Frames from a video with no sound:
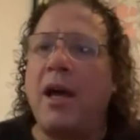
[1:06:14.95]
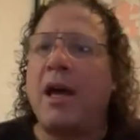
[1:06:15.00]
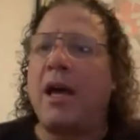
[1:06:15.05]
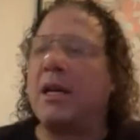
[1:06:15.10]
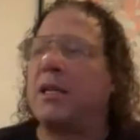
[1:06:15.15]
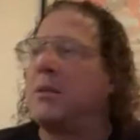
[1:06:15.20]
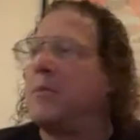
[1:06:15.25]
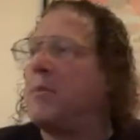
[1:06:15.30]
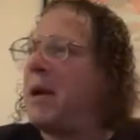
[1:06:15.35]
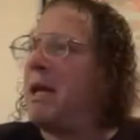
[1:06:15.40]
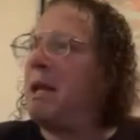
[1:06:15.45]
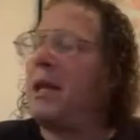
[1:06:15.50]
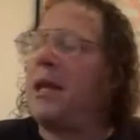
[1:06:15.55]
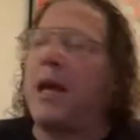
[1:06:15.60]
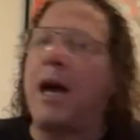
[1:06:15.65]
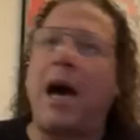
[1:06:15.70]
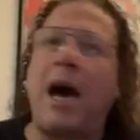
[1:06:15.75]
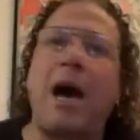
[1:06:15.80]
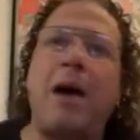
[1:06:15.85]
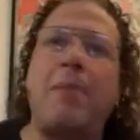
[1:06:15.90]
it's mainly
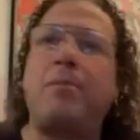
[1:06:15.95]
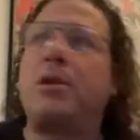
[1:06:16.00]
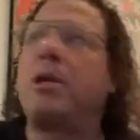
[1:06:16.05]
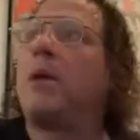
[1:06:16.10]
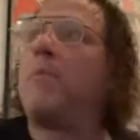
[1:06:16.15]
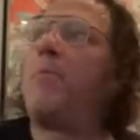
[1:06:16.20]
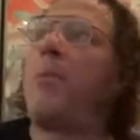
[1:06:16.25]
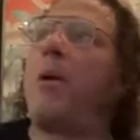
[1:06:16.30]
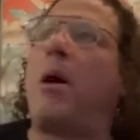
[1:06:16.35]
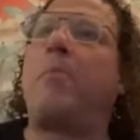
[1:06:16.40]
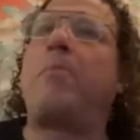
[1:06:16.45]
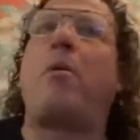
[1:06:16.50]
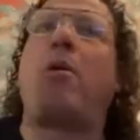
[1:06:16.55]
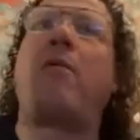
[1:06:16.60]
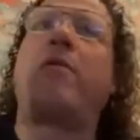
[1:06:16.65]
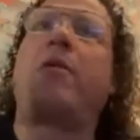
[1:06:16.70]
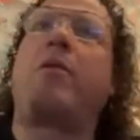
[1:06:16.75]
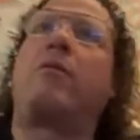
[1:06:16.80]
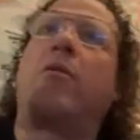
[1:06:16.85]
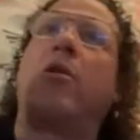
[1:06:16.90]
hop, jump up,
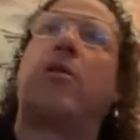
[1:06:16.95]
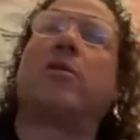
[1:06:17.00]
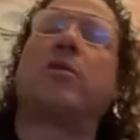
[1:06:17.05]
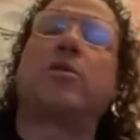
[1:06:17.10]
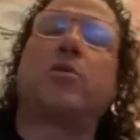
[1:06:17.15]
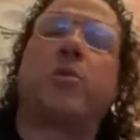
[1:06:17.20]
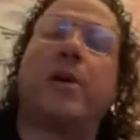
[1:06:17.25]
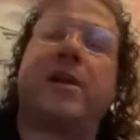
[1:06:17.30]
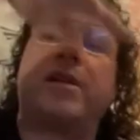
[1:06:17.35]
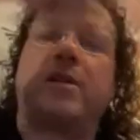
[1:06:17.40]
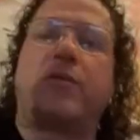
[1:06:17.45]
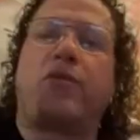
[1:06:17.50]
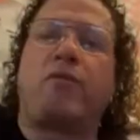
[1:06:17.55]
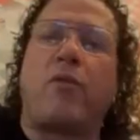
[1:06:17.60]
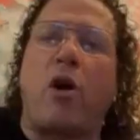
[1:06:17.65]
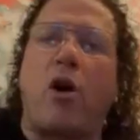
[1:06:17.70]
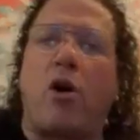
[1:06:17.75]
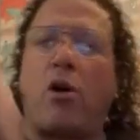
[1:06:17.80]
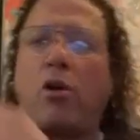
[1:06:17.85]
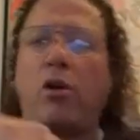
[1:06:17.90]
over the roll, twist,
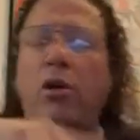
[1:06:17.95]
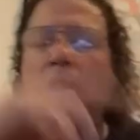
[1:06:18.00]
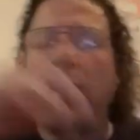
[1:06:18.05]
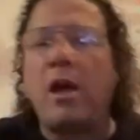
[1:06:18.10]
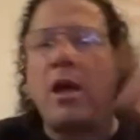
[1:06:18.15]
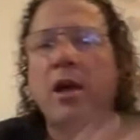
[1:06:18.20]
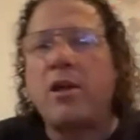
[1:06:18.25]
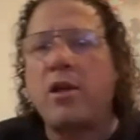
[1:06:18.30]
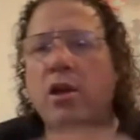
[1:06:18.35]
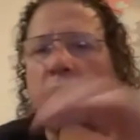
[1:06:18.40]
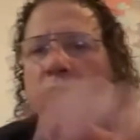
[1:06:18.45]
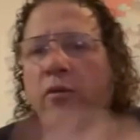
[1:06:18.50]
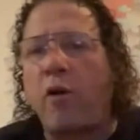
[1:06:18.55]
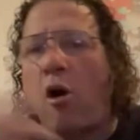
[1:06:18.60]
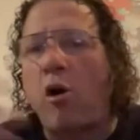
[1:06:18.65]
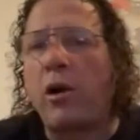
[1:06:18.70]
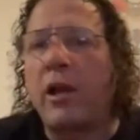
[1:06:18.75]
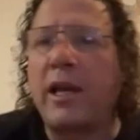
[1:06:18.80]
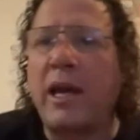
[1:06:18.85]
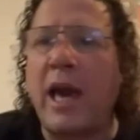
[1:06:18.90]
roll. You're
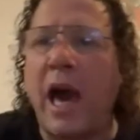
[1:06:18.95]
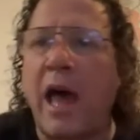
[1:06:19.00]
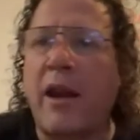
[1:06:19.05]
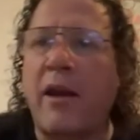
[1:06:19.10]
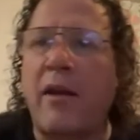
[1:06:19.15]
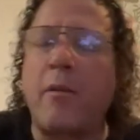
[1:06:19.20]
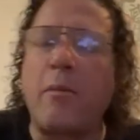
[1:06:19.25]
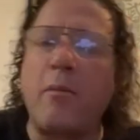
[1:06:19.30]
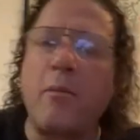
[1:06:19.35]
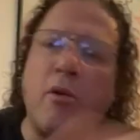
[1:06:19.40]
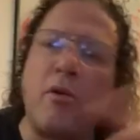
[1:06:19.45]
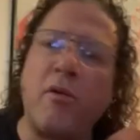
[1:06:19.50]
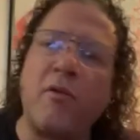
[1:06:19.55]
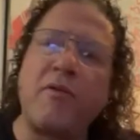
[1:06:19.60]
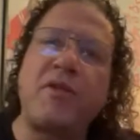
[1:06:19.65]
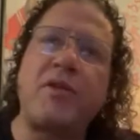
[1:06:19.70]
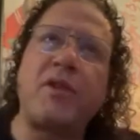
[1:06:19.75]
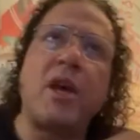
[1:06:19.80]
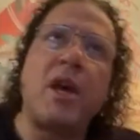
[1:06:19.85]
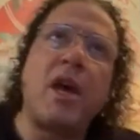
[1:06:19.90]
rolling out of the
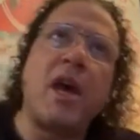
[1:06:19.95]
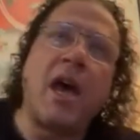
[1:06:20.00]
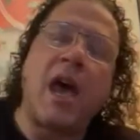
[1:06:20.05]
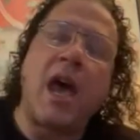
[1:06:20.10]
moves.